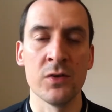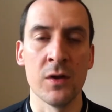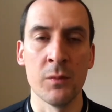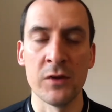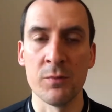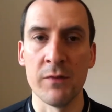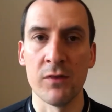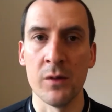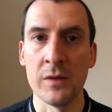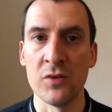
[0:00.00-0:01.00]
when
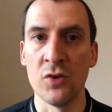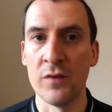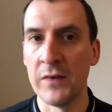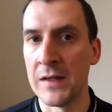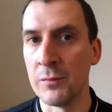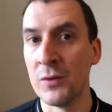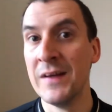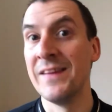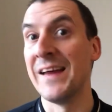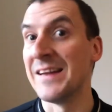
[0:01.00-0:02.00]
Smith-Rowe is not available.
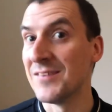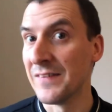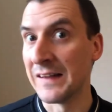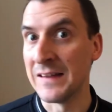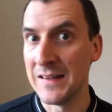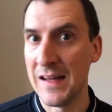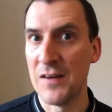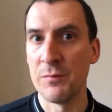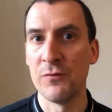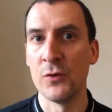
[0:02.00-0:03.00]
That is something they didn't
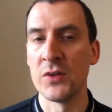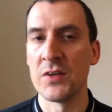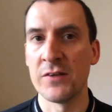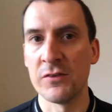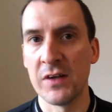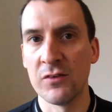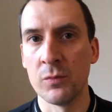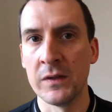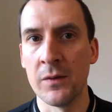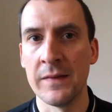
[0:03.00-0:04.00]
have before the January transfer
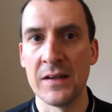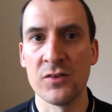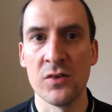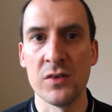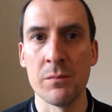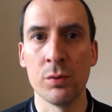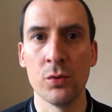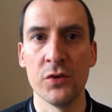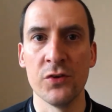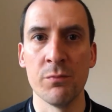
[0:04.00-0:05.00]
window, and that shows the
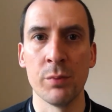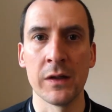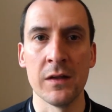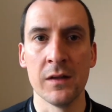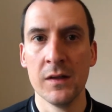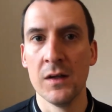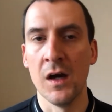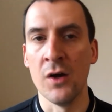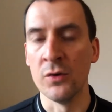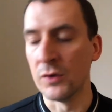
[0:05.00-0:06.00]
importance of bringing
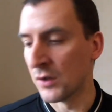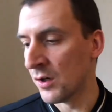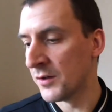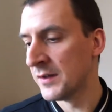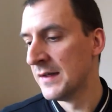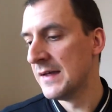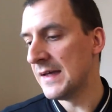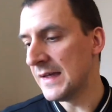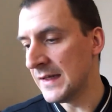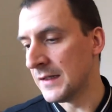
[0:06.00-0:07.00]
Odegaard
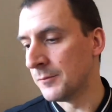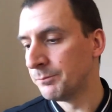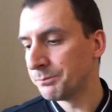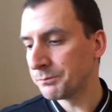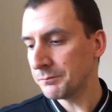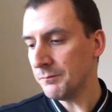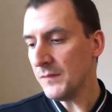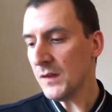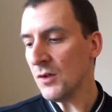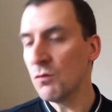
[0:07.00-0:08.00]
in.
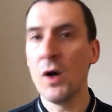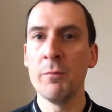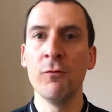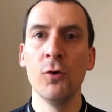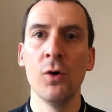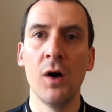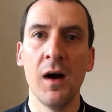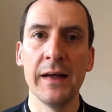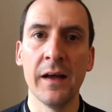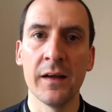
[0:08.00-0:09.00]
Right, before
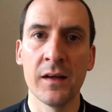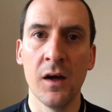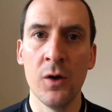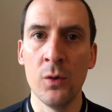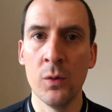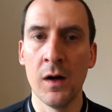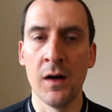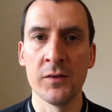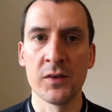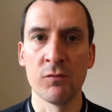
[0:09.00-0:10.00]
I go,
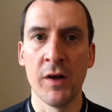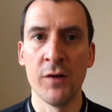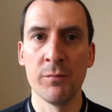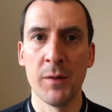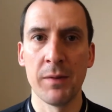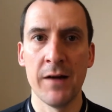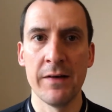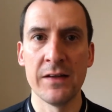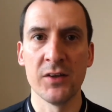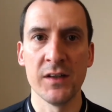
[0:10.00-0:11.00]
I'm just going to run over my player
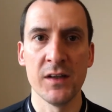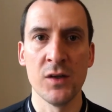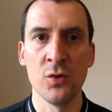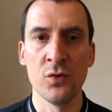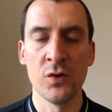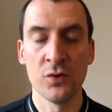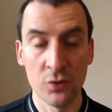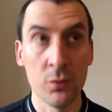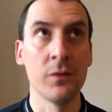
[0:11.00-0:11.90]
ratings. I did do,